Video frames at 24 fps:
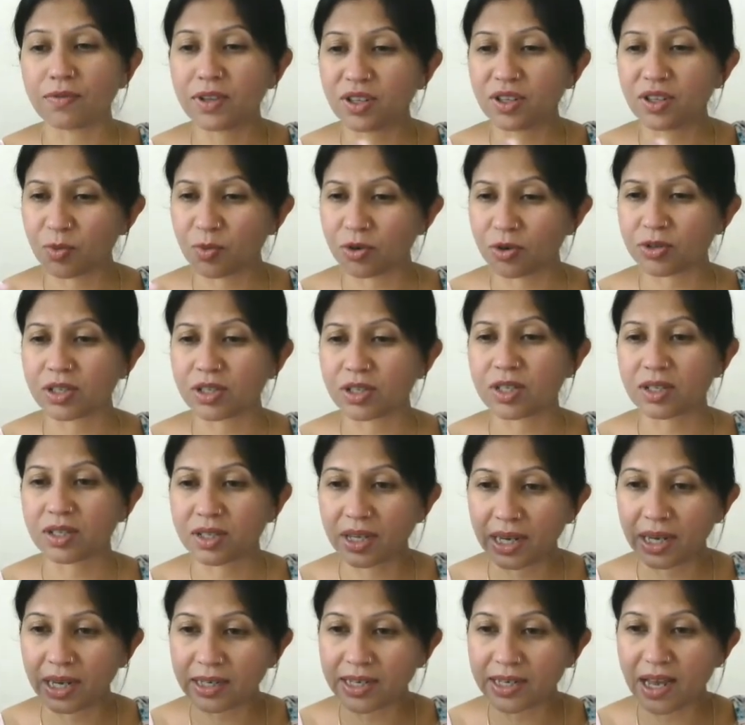processes,
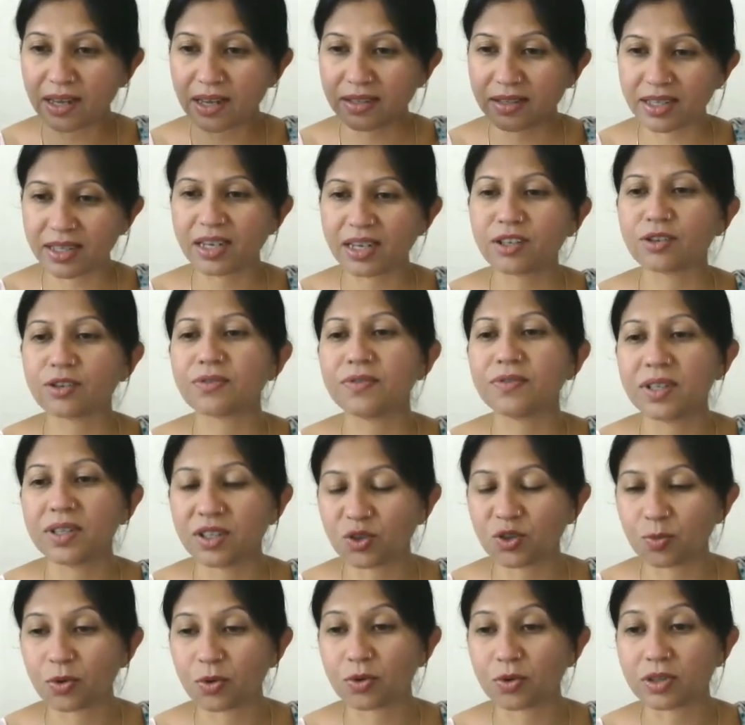the entire set of
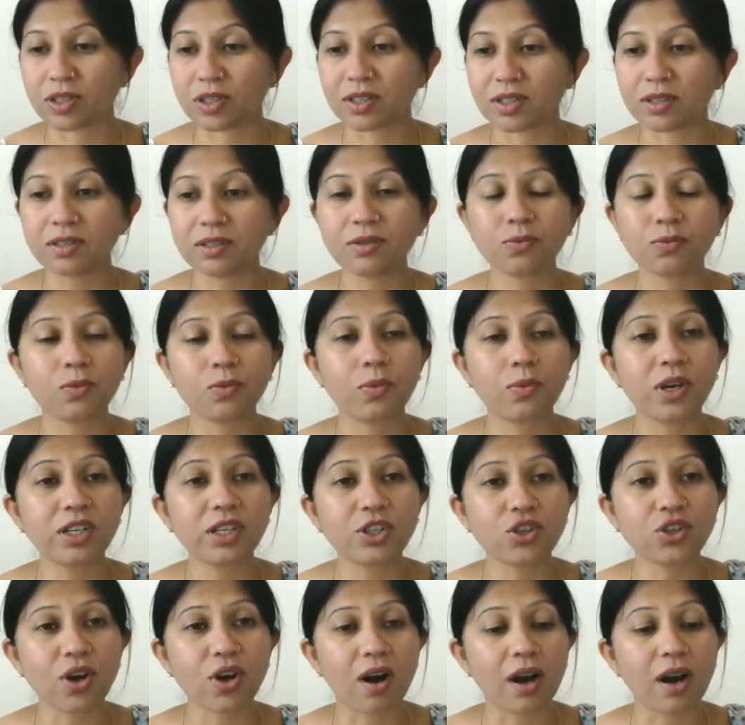these processes,
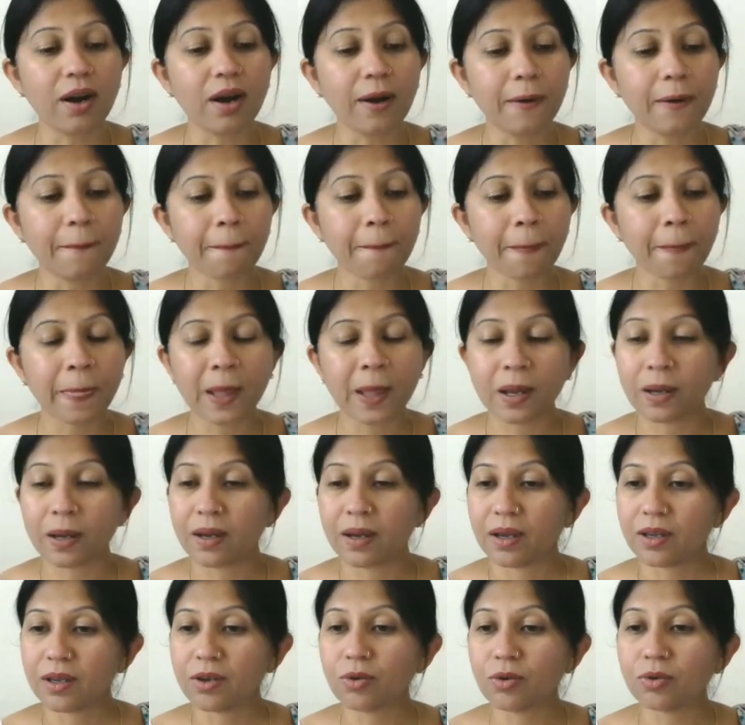which are
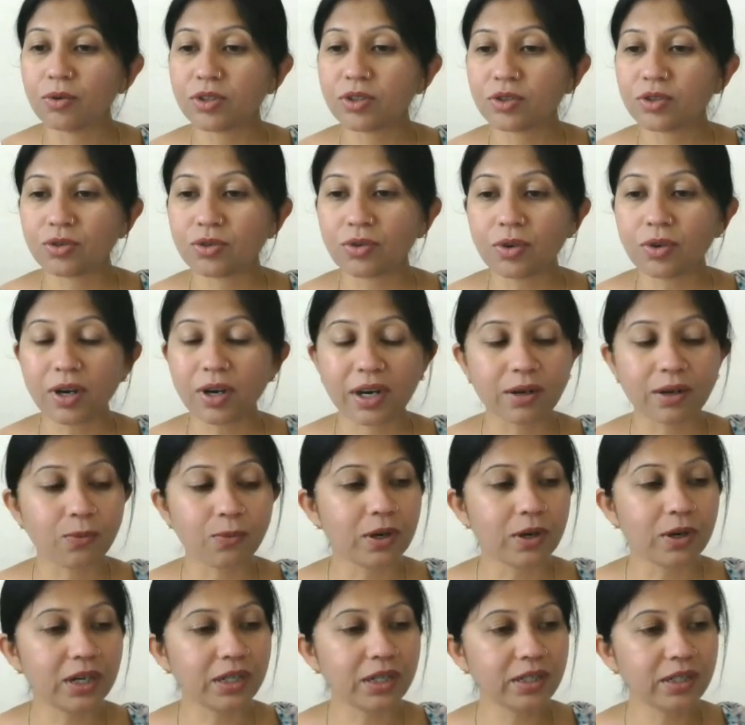used to
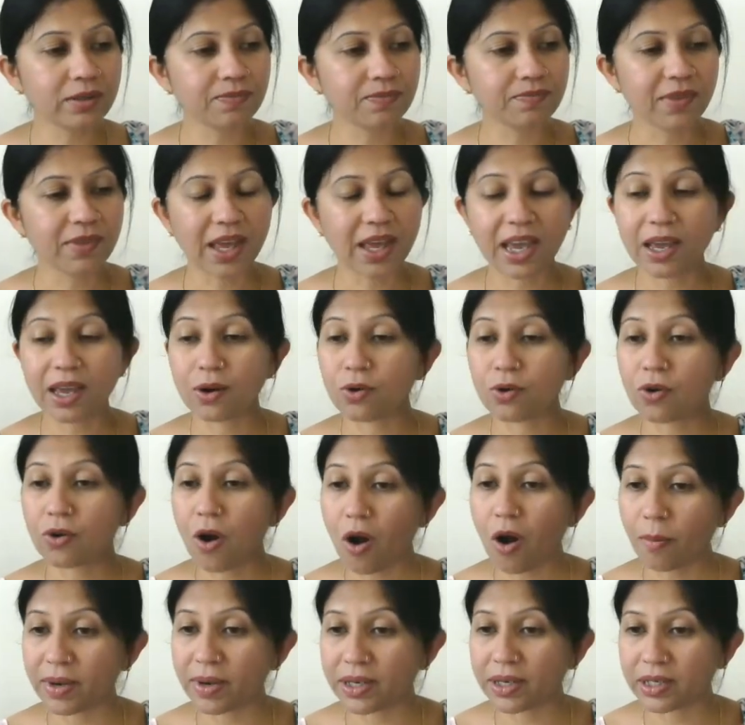convert a
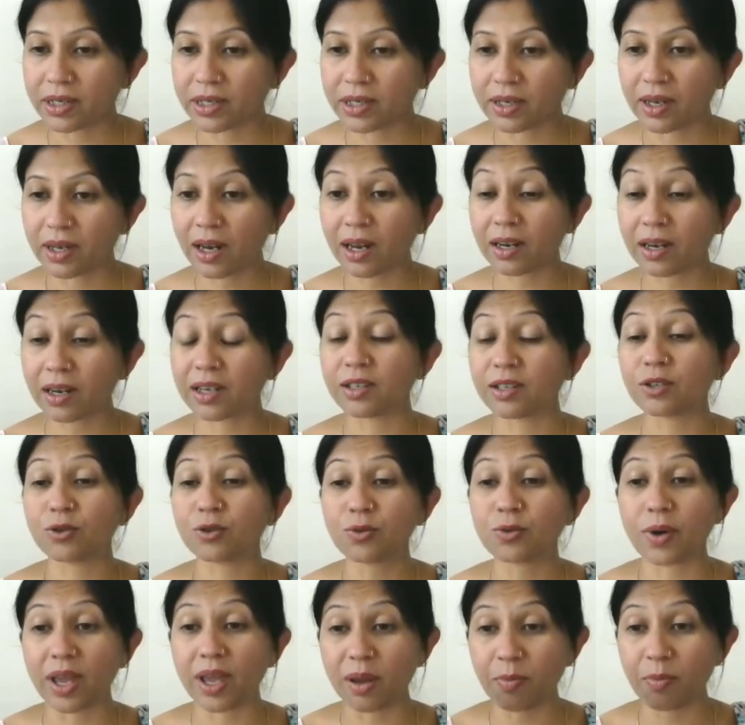raw material
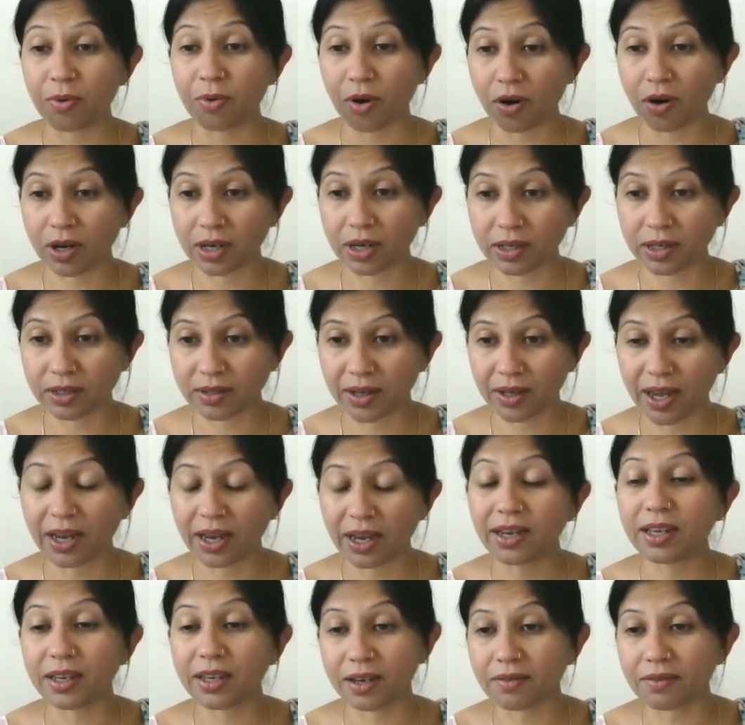into a product.
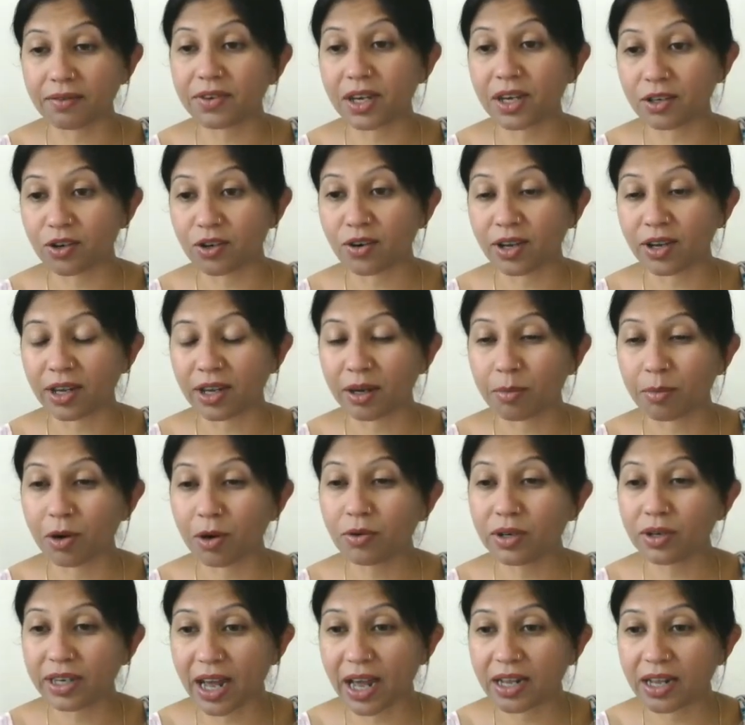And here we are talking
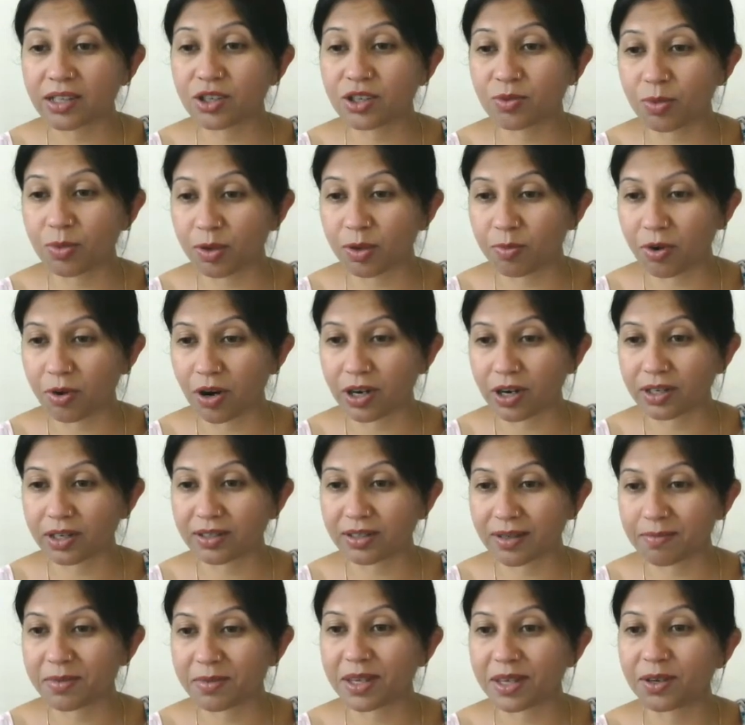about tangible
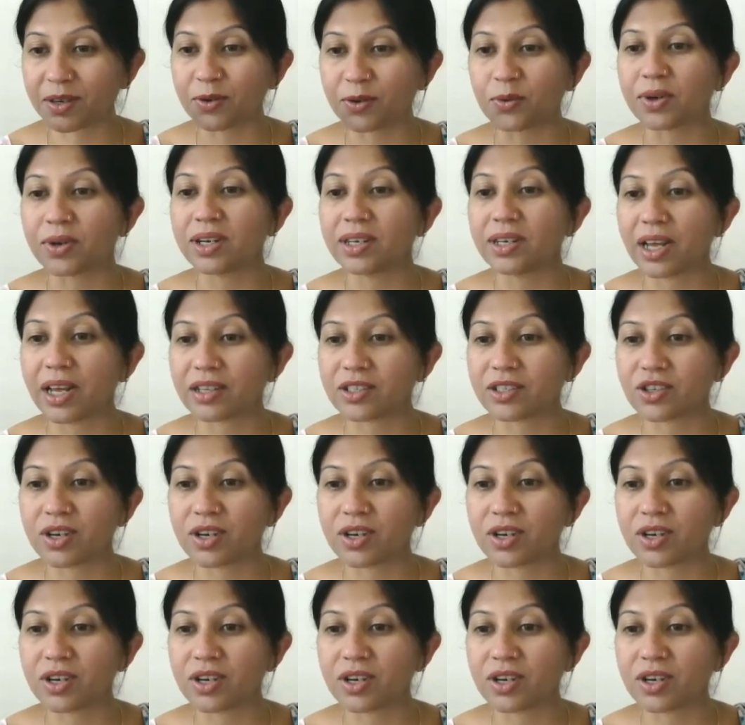product, something you can touch.